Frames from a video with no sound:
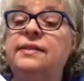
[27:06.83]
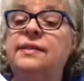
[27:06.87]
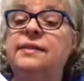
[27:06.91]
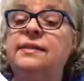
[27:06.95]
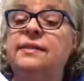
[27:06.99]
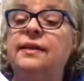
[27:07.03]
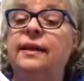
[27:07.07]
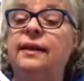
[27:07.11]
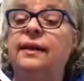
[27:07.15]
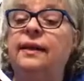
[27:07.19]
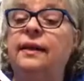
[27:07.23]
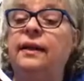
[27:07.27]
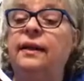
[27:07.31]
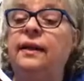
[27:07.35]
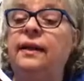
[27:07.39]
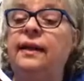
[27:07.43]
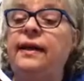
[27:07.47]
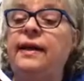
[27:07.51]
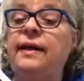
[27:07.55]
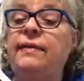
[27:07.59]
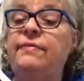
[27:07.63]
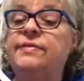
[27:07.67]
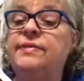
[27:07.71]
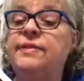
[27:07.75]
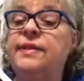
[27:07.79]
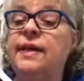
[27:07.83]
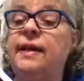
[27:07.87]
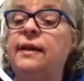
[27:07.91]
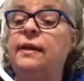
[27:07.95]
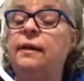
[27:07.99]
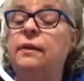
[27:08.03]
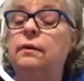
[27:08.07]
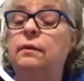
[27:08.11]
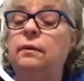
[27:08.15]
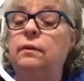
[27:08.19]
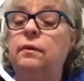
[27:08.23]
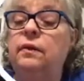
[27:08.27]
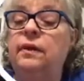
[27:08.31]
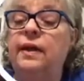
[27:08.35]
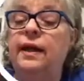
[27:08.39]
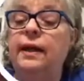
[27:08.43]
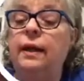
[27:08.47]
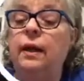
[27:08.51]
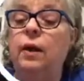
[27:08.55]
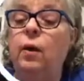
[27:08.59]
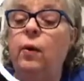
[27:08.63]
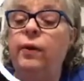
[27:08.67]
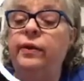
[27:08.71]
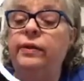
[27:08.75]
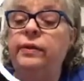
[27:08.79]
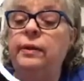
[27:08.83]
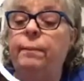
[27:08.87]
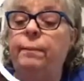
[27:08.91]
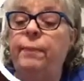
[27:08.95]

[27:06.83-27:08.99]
is the little leaves that go at the